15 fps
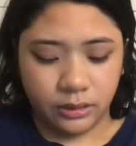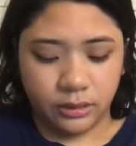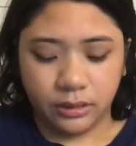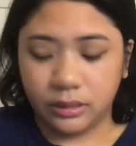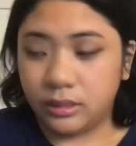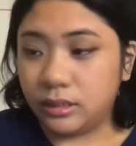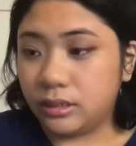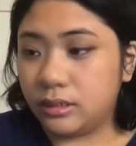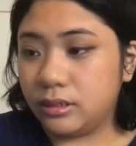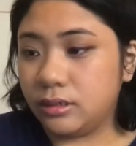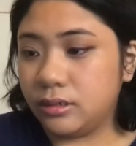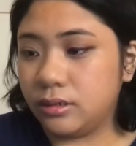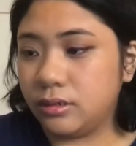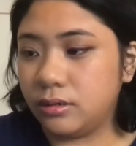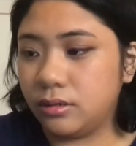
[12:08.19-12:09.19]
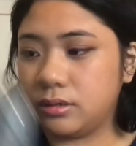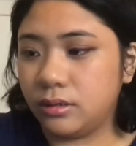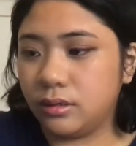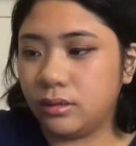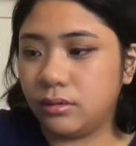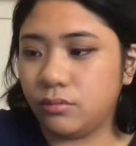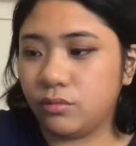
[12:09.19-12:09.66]
but it
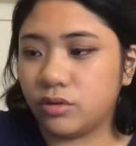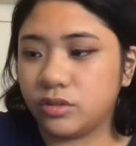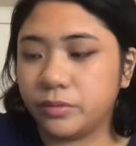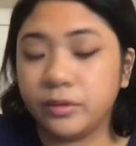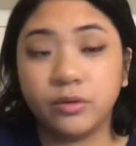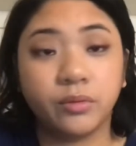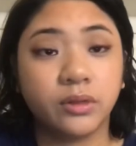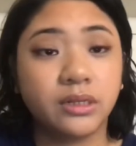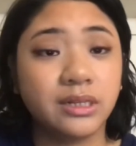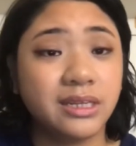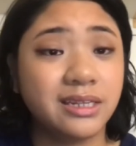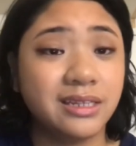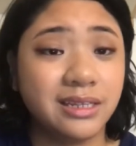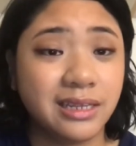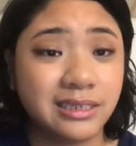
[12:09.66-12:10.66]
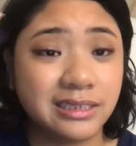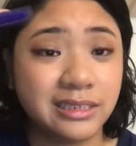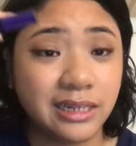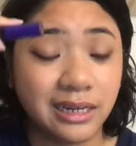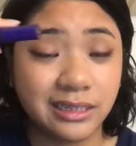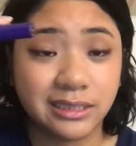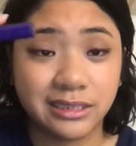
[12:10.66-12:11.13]
works pretty well. It does
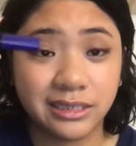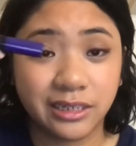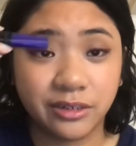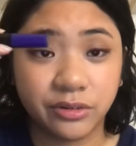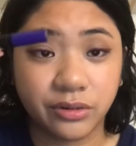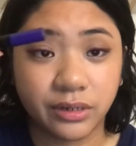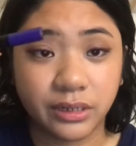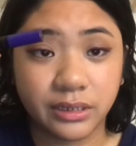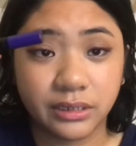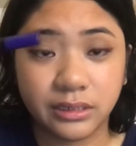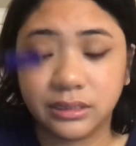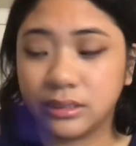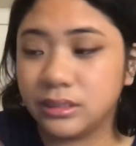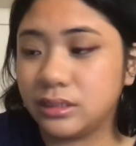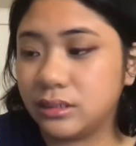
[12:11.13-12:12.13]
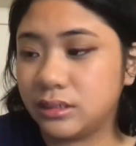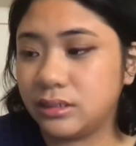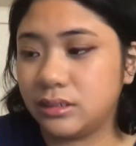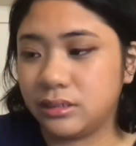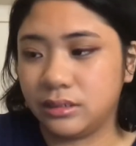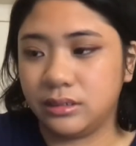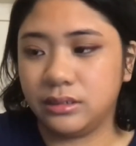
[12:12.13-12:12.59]
not stain your eyes,
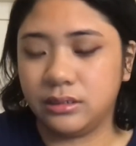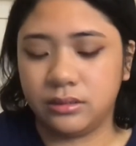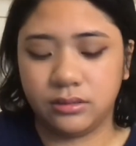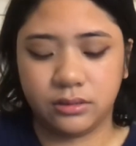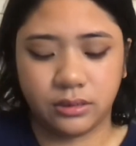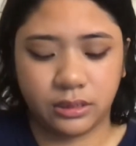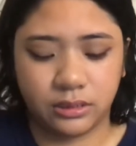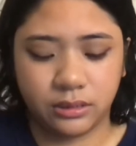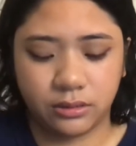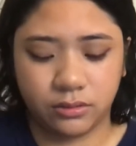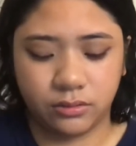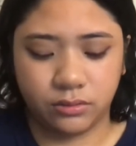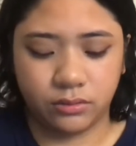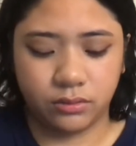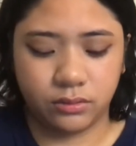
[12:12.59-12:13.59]
so that's kind of cool.